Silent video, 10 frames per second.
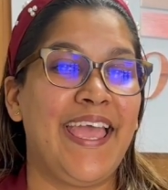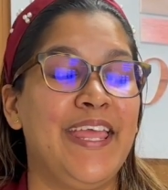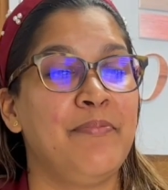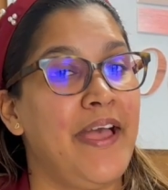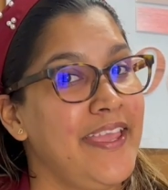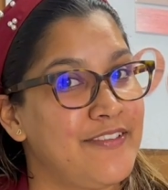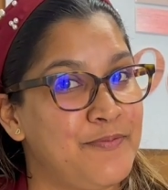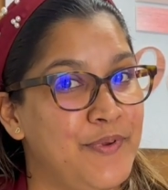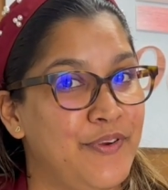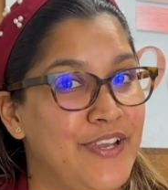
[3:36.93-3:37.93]
In my
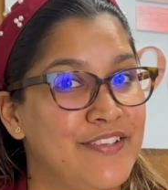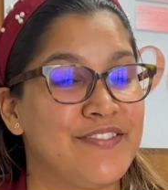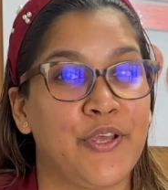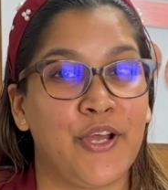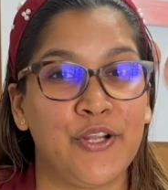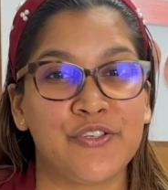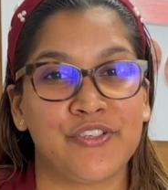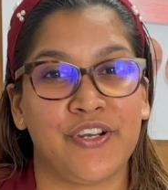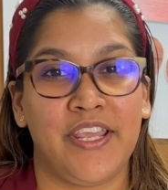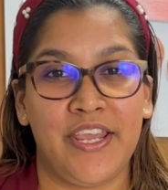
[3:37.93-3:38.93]
experience, the
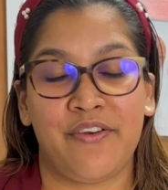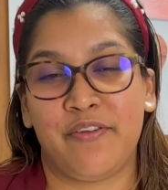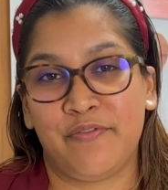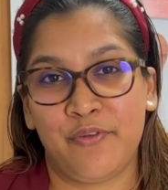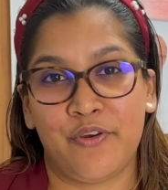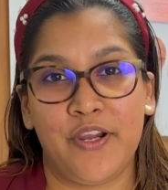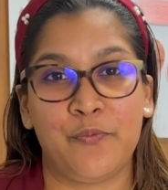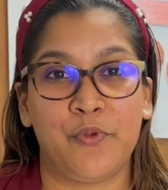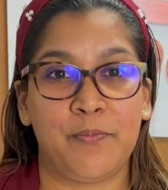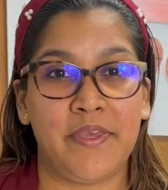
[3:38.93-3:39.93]
culture here at
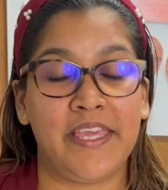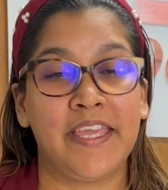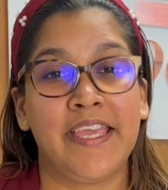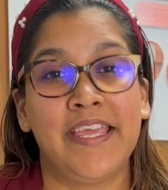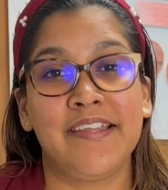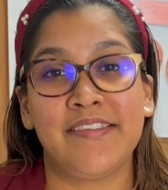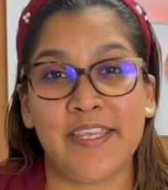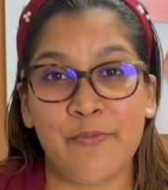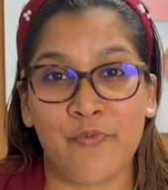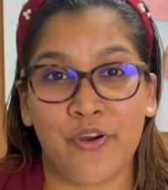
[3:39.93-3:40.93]
Floret would be
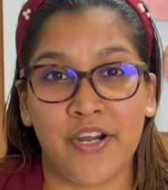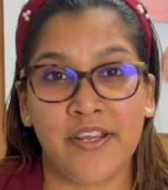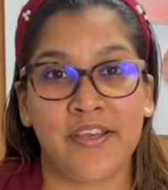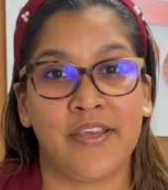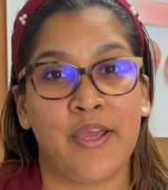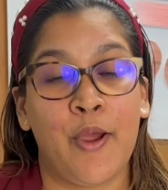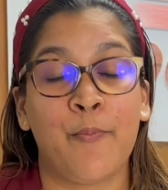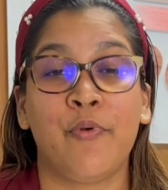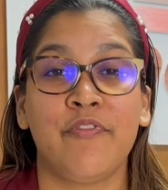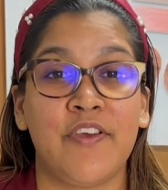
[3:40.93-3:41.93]
teamwork,
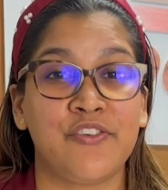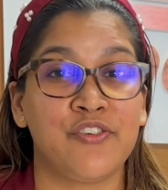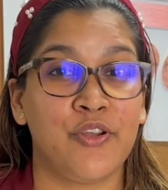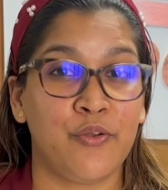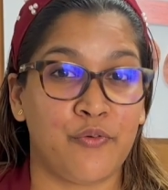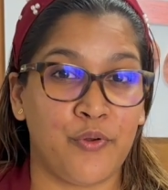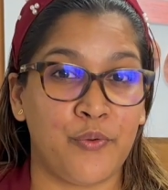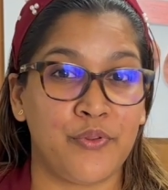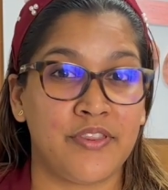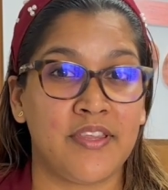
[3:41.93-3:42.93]
professional
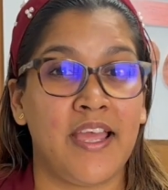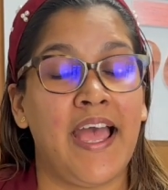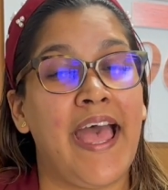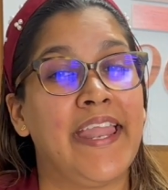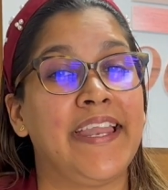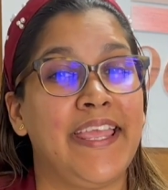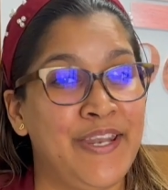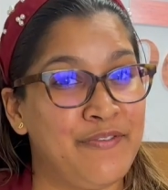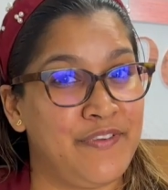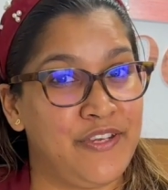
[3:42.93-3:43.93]
growth, and
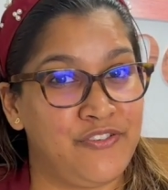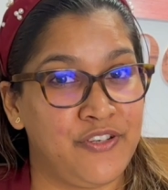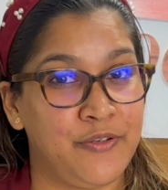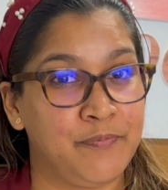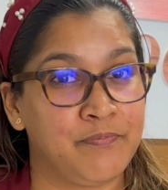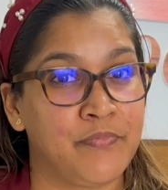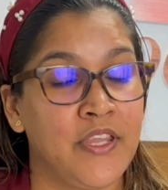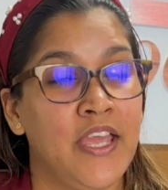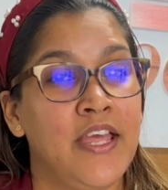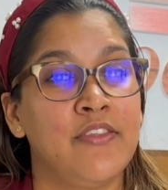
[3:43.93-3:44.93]
innovation.
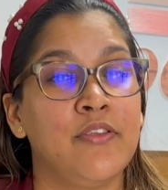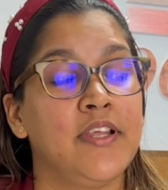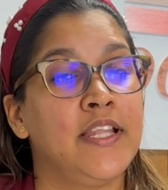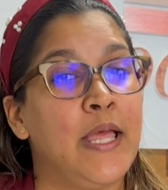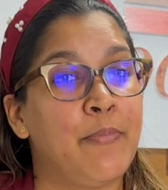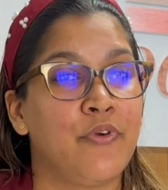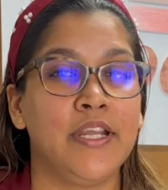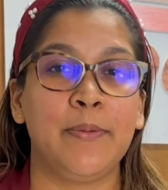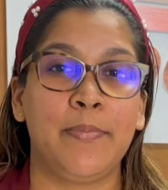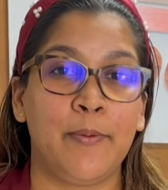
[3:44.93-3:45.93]
So
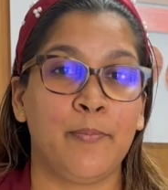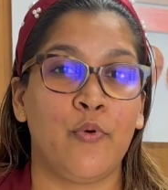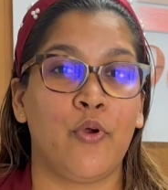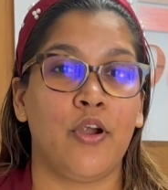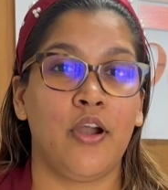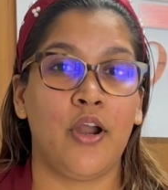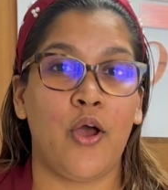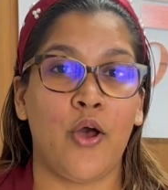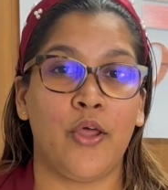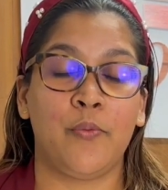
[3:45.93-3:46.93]
elaborate a bit more
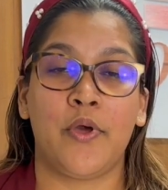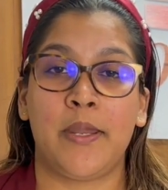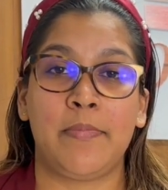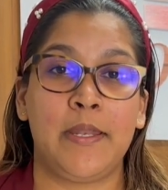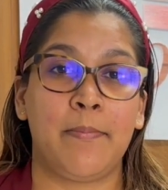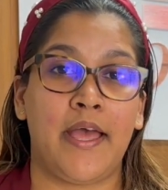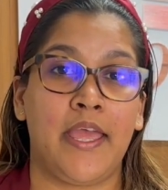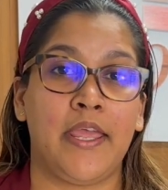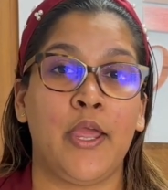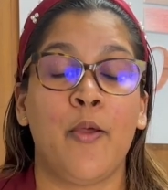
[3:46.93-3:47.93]
on what I mean
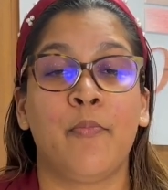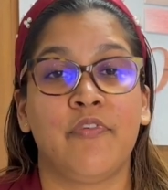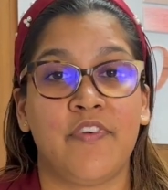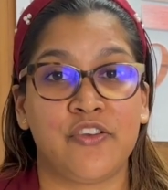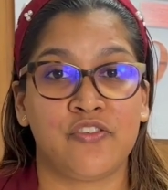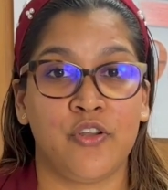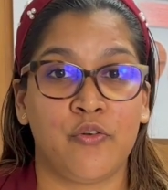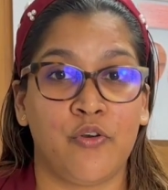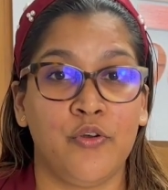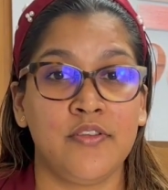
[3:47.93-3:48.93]
by professional
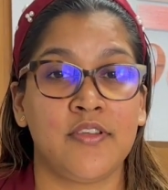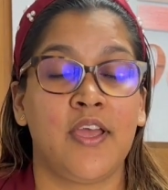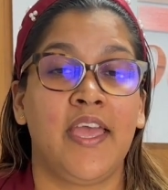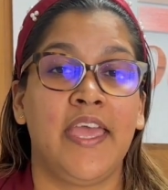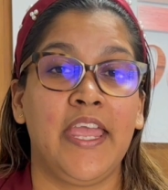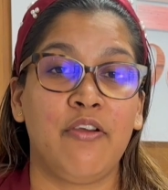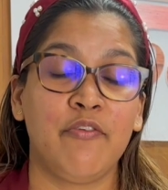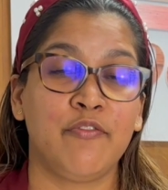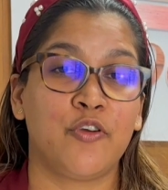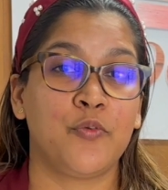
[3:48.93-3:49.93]
growth. Here
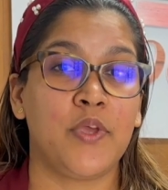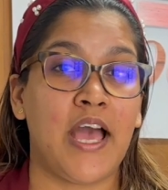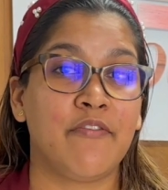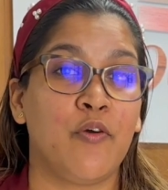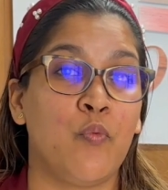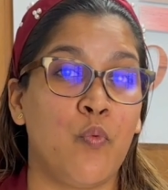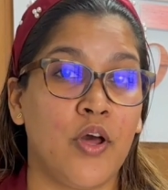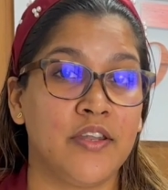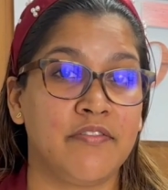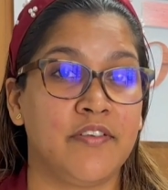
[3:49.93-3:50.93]
at Floret, we have a
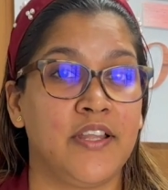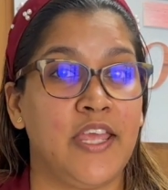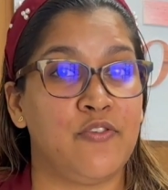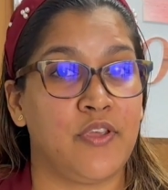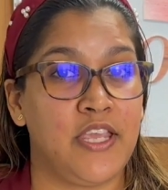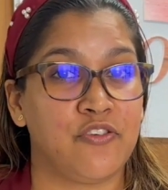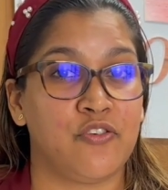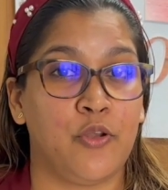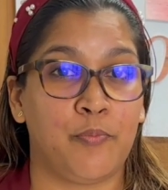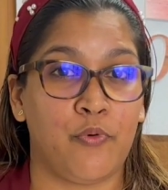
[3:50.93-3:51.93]
wonderful
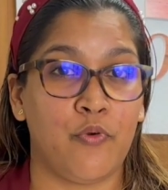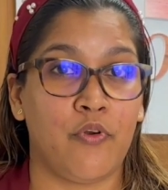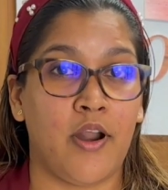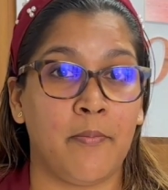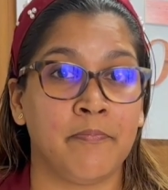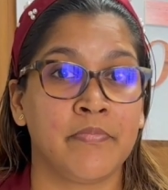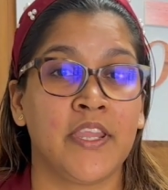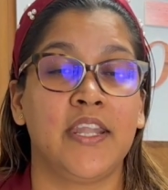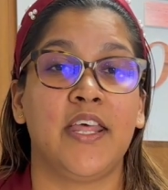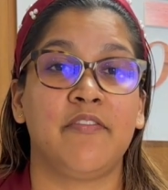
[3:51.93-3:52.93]
educational program
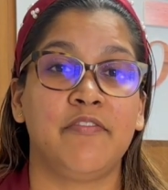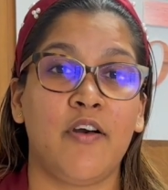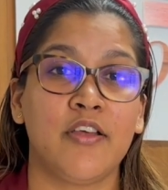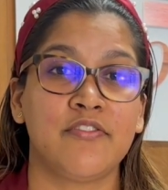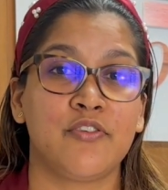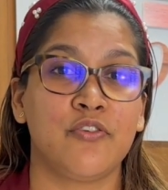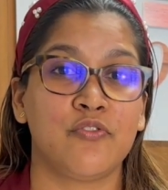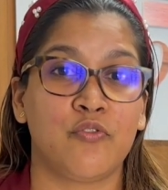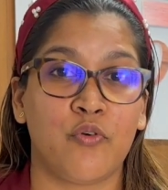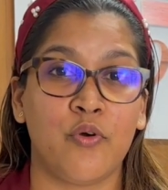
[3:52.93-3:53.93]
that
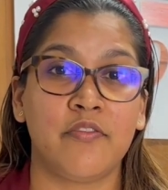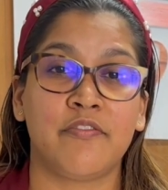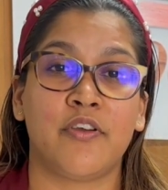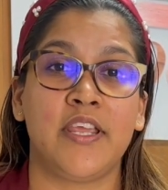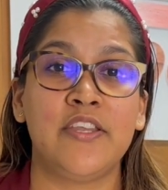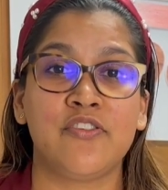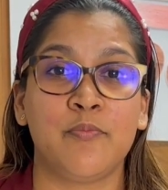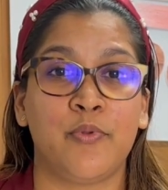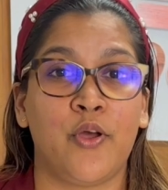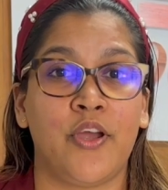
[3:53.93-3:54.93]
fosters growth for each
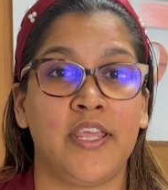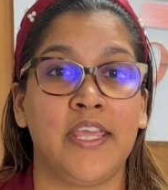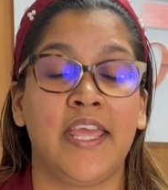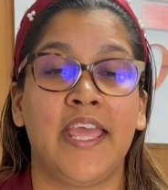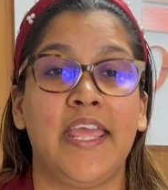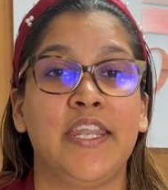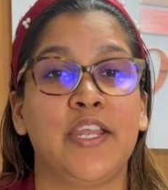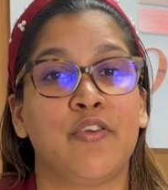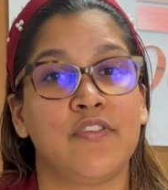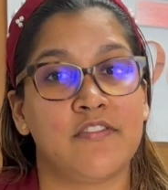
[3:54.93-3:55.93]
employee in
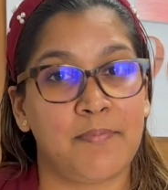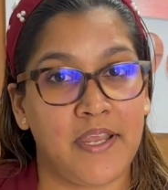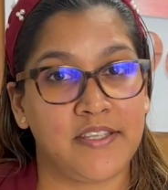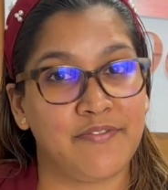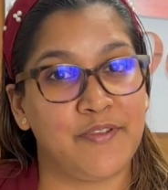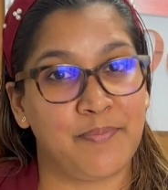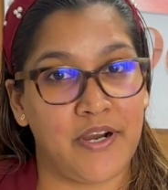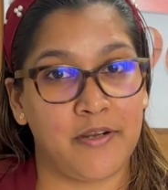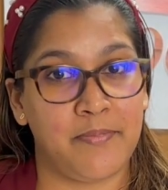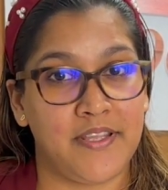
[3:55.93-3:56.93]
their respective
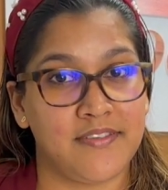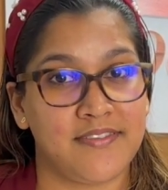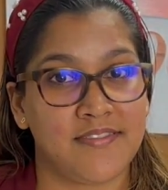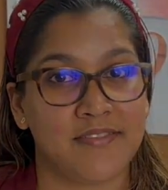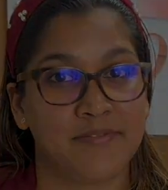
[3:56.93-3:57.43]
departments.